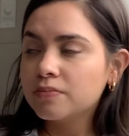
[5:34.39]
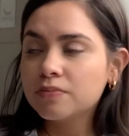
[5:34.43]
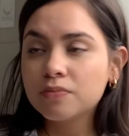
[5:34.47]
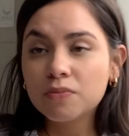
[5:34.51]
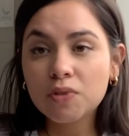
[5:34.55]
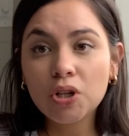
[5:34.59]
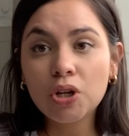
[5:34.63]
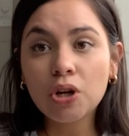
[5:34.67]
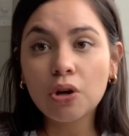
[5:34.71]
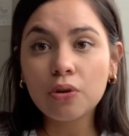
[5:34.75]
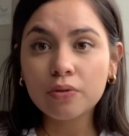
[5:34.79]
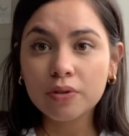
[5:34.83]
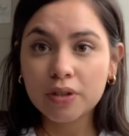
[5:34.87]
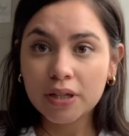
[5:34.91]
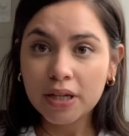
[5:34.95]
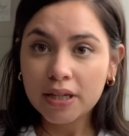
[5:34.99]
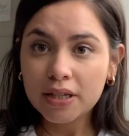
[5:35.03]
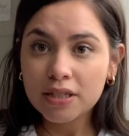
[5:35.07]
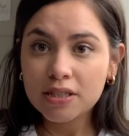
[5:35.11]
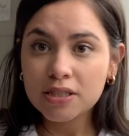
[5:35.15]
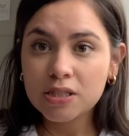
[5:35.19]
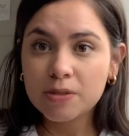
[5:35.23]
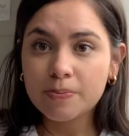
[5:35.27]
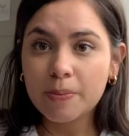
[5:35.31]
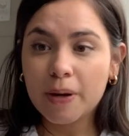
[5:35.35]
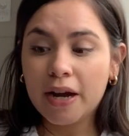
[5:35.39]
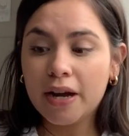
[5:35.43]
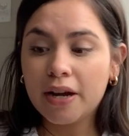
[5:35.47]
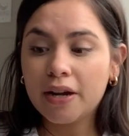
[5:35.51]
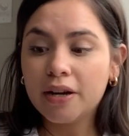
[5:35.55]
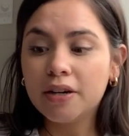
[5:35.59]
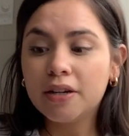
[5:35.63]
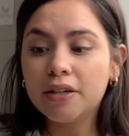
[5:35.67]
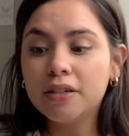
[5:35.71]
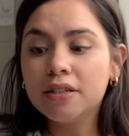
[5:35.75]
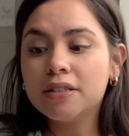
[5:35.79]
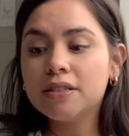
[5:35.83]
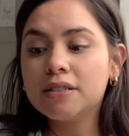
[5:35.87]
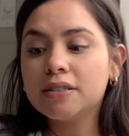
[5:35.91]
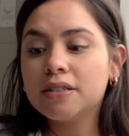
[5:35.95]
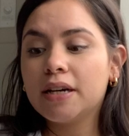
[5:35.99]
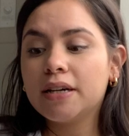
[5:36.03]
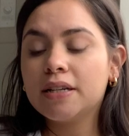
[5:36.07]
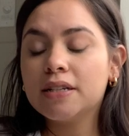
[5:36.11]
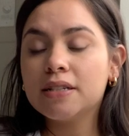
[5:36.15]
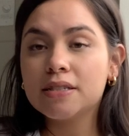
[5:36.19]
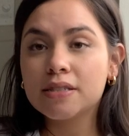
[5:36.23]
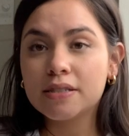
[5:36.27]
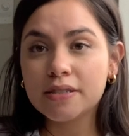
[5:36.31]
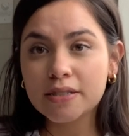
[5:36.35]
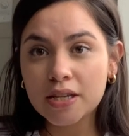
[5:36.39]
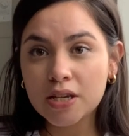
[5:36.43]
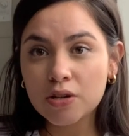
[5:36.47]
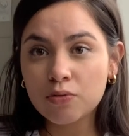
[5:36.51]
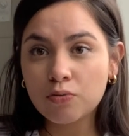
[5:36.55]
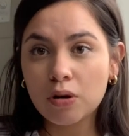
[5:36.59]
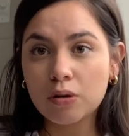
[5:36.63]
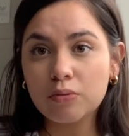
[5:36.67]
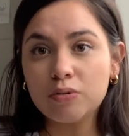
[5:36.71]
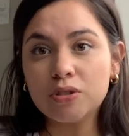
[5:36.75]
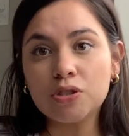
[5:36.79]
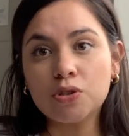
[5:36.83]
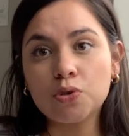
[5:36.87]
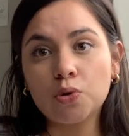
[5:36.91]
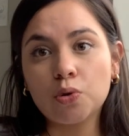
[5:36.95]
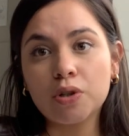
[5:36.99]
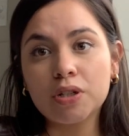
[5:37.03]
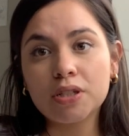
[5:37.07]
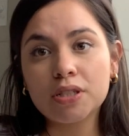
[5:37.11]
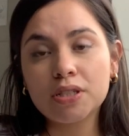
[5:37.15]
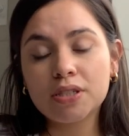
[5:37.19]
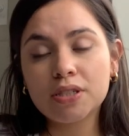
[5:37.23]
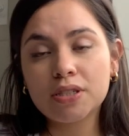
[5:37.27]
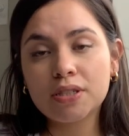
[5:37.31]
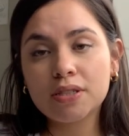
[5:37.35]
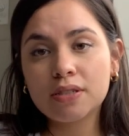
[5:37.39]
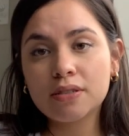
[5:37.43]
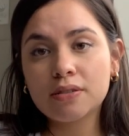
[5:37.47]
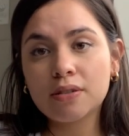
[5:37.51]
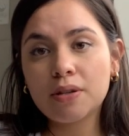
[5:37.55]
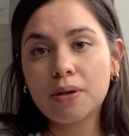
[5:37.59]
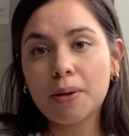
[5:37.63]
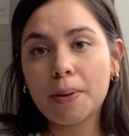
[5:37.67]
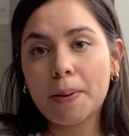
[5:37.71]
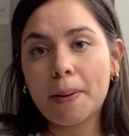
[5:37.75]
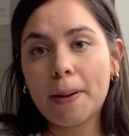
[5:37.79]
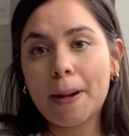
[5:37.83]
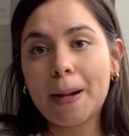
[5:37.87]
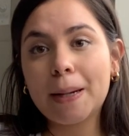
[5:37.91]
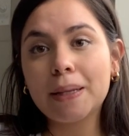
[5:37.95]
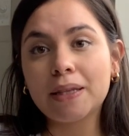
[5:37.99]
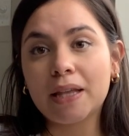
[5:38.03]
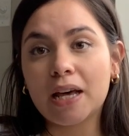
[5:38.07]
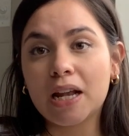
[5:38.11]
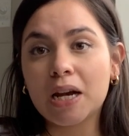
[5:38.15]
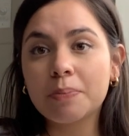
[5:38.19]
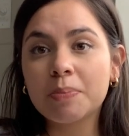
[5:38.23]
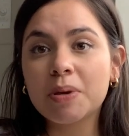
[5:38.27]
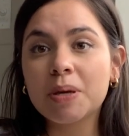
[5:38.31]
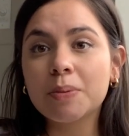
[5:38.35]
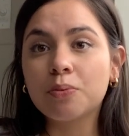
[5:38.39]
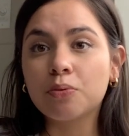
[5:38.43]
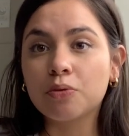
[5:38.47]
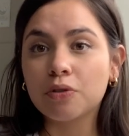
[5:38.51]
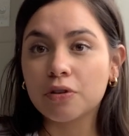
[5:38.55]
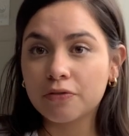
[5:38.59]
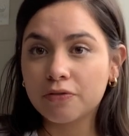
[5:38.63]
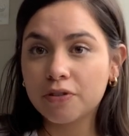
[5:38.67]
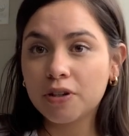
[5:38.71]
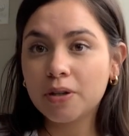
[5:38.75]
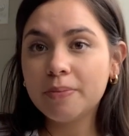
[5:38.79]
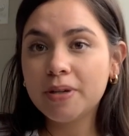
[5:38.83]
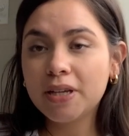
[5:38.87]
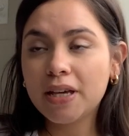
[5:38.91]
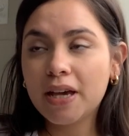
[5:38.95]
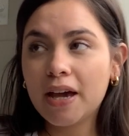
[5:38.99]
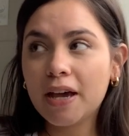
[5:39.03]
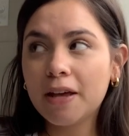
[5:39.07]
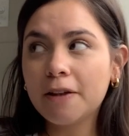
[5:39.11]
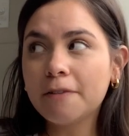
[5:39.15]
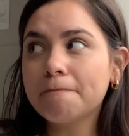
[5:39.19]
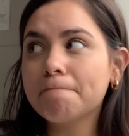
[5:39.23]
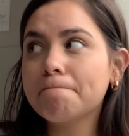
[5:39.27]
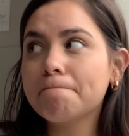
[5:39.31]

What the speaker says: you know, get inspired and kind of see what resorts a lot of people were filming at.